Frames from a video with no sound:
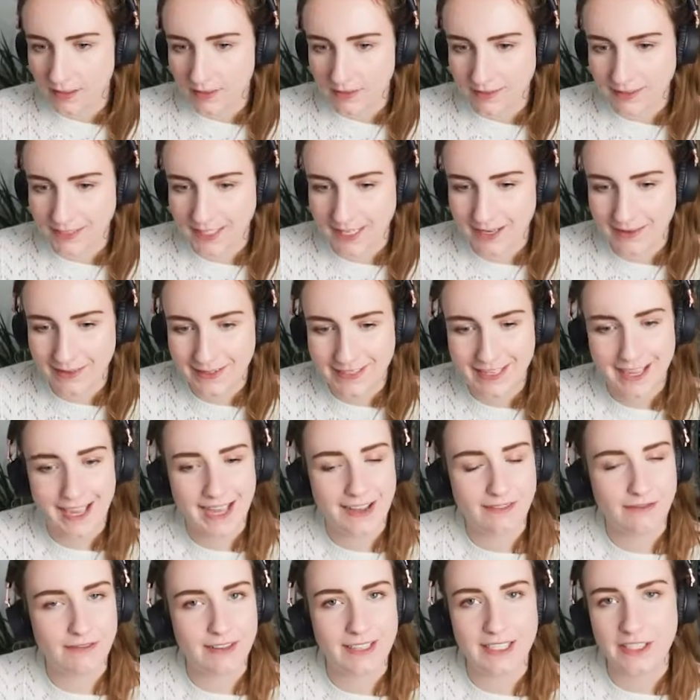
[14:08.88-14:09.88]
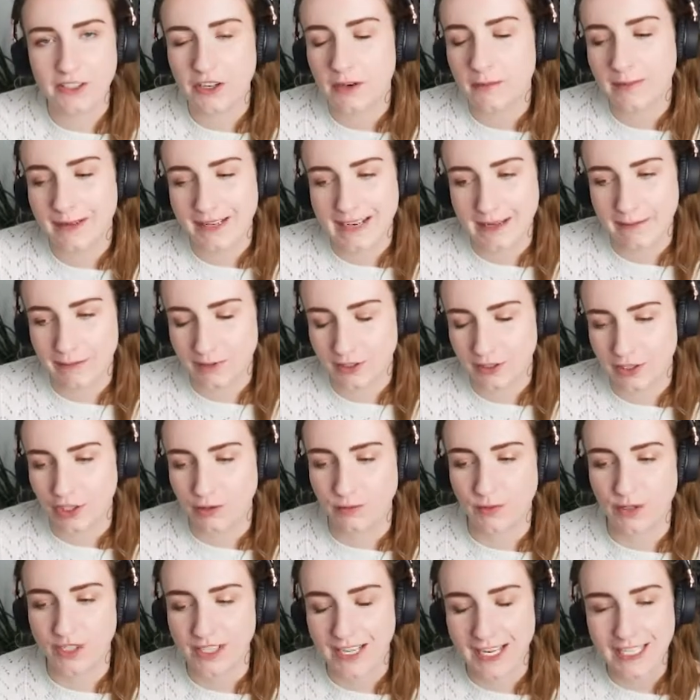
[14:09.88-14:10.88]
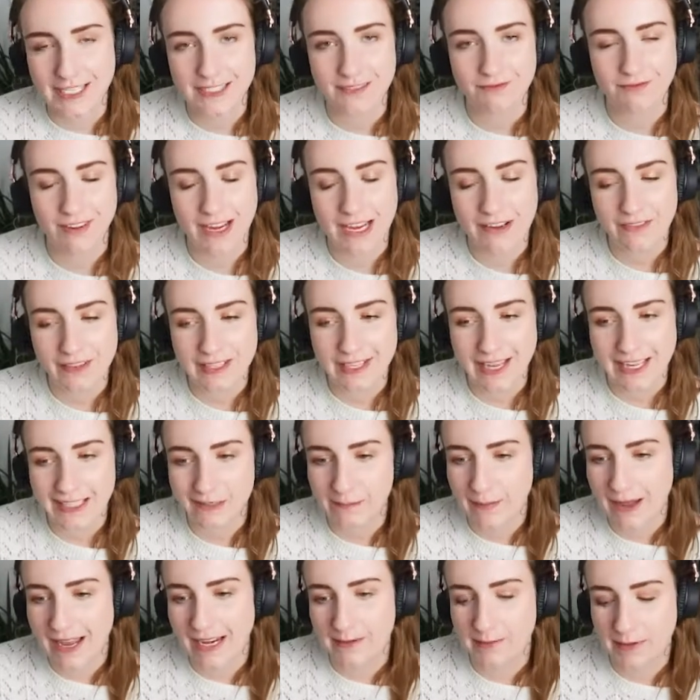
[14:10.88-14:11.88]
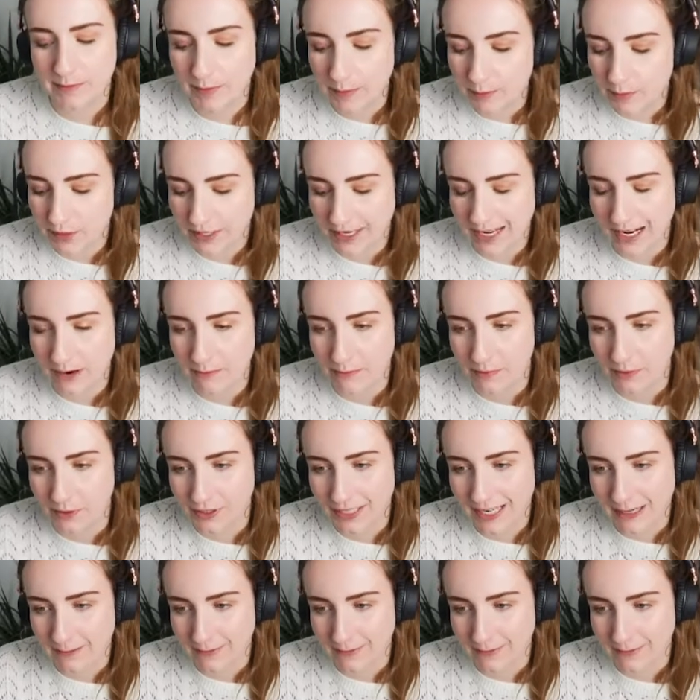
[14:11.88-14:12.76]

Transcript: So yeah, I've really not been able to do much. As Raven gets paid a bit more money, I will keep